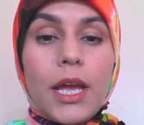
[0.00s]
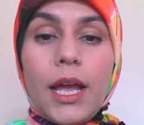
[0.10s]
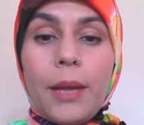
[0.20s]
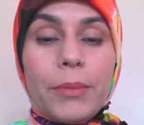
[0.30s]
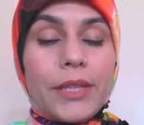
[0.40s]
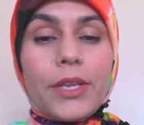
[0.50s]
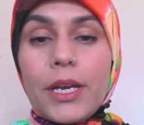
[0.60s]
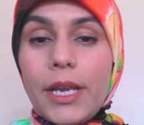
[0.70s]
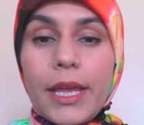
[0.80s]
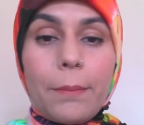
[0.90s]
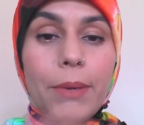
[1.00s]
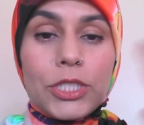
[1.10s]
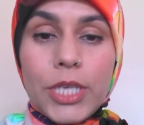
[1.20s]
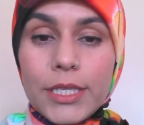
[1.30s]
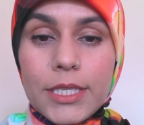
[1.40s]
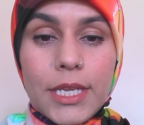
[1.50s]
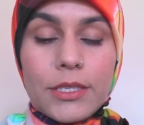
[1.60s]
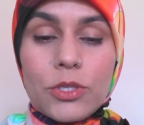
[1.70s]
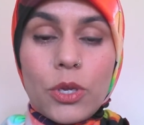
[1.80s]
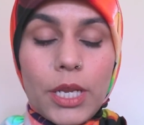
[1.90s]
And they're like a bunch of
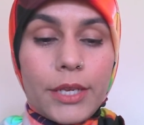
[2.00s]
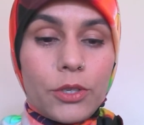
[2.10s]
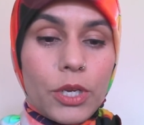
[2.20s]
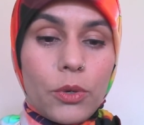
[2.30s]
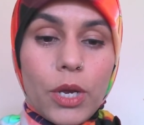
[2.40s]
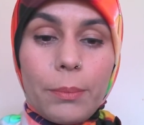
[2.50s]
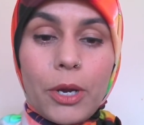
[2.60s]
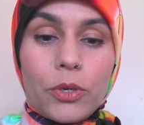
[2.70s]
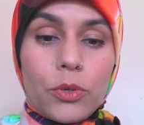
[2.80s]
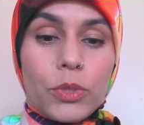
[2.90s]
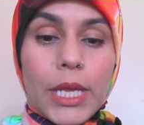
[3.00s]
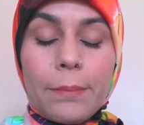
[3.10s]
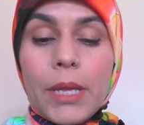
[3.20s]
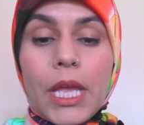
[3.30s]
exercises online. You can look up how to do them.